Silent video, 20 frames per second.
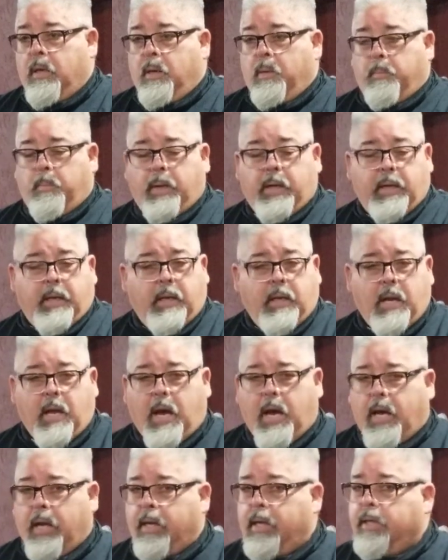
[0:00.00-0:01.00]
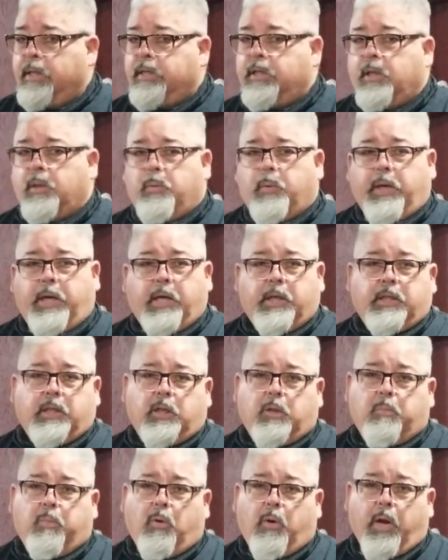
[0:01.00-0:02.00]
But not until we get to
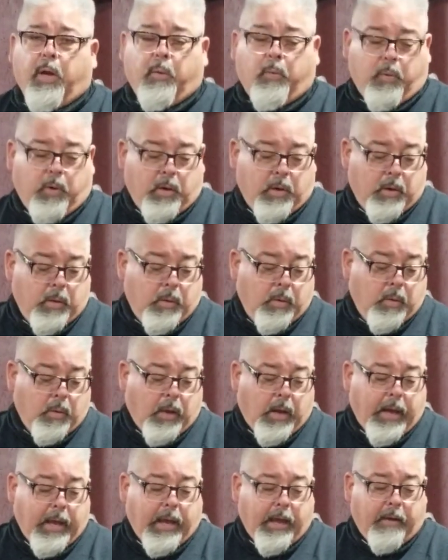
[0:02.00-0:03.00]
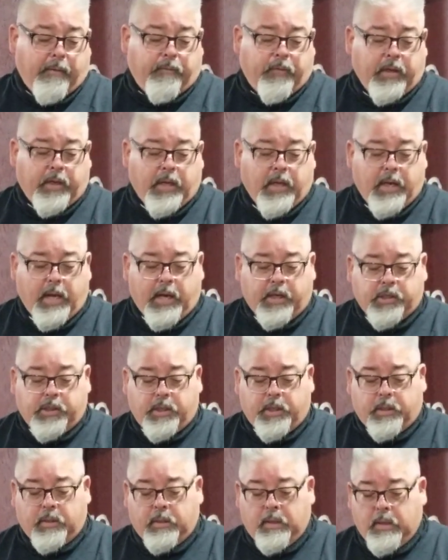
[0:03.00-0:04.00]
the point where I have the
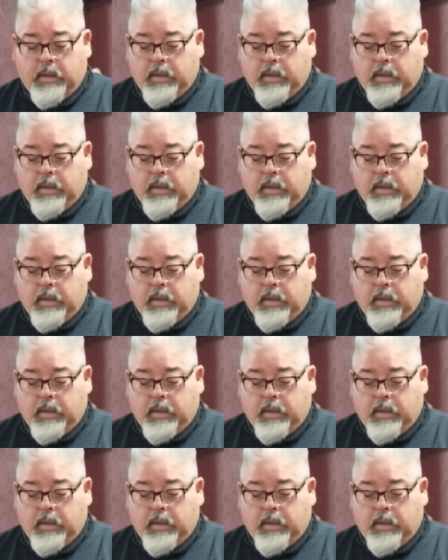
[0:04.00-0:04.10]
connection